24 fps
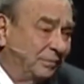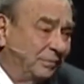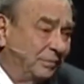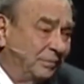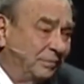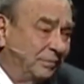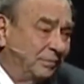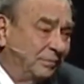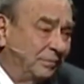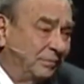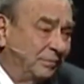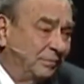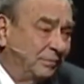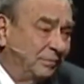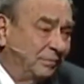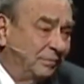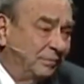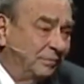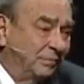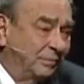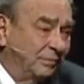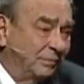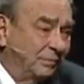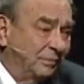
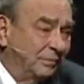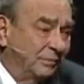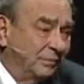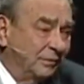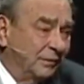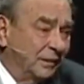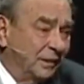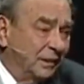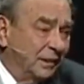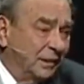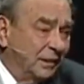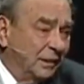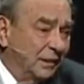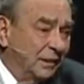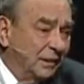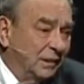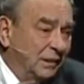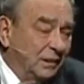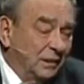[no speech]